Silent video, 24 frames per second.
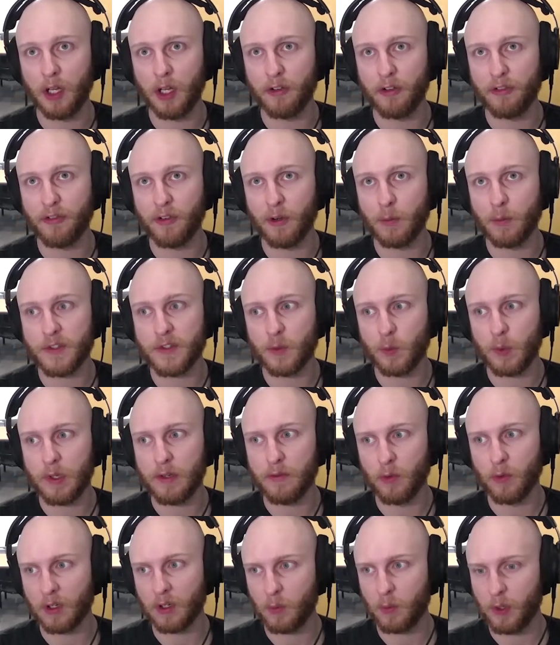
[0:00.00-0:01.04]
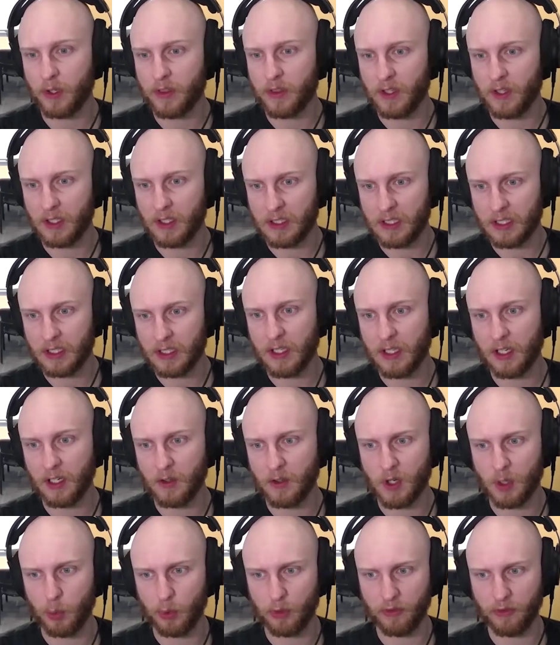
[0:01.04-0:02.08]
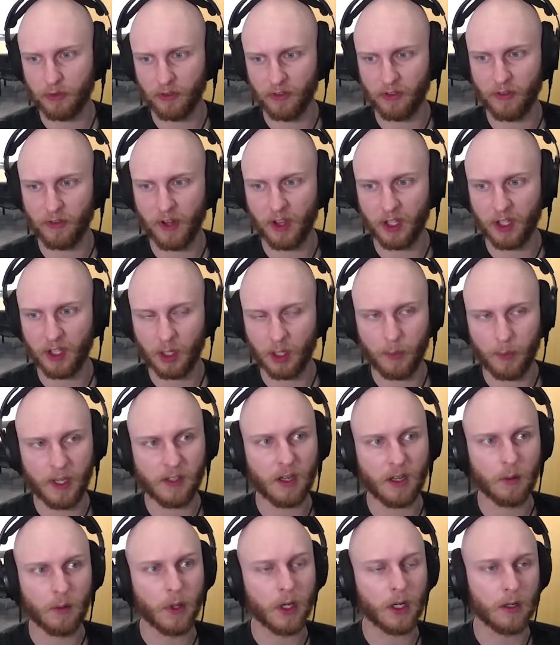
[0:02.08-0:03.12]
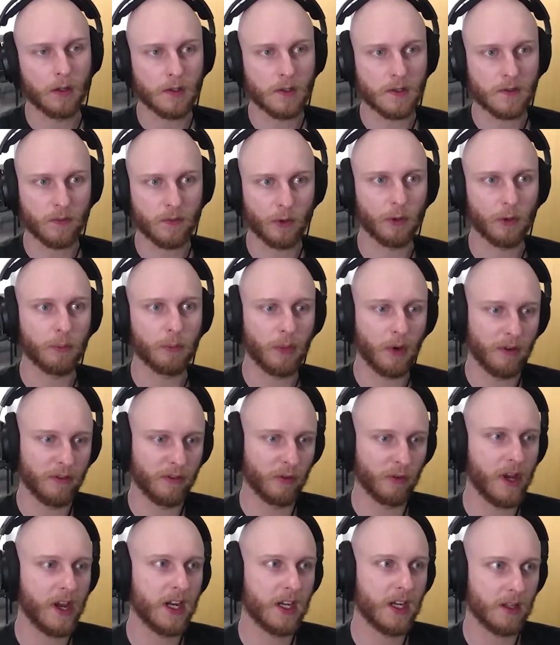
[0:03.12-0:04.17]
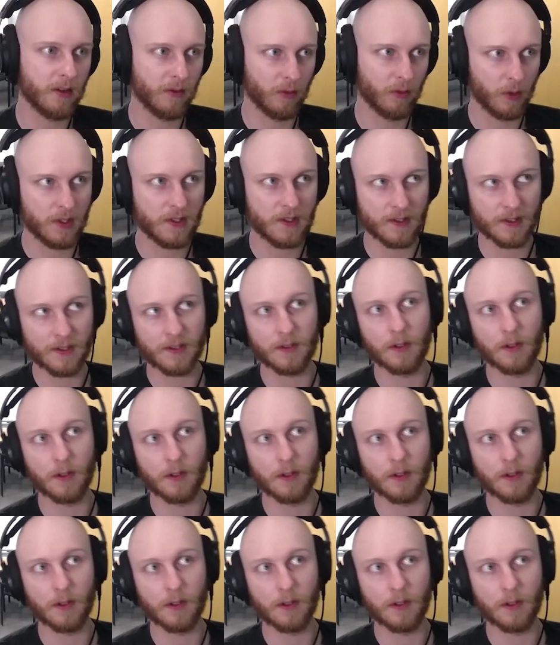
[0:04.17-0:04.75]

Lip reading: firms that we've worked with that did get in trouble for failing to maintain records for a variety of reasons,